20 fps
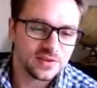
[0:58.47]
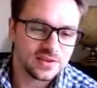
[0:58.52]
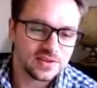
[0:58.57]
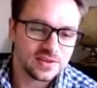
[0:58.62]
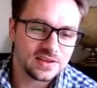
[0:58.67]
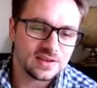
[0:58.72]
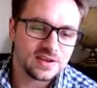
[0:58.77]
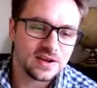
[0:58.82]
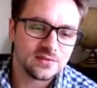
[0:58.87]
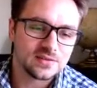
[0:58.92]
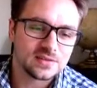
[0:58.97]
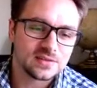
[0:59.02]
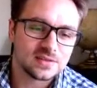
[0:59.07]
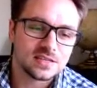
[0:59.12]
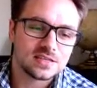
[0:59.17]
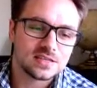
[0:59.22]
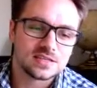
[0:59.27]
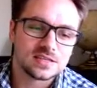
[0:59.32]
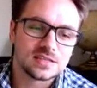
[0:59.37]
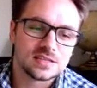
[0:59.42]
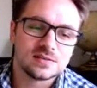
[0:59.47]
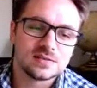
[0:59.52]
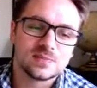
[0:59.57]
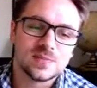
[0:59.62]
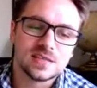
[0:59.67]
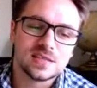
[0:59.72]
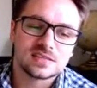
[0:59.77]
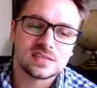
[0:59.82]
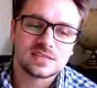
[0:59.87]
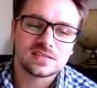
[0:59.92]
You know, there's
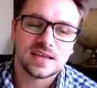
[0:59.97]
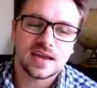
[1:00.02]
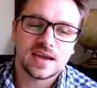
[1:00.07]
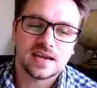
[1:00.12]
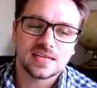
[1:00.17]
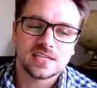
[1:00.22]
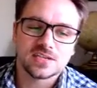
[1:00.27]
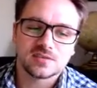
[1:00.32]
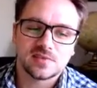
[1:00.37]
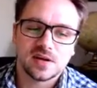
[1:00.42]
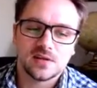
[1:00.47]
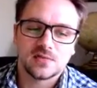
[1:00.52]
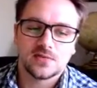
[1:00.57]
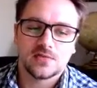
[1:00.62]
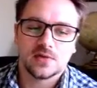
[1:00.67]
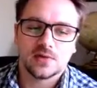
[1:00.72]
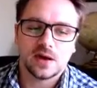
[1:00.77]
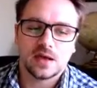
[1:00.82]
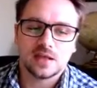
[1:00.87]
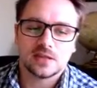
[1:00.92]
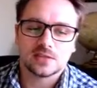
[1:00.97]
bits of data everywhere.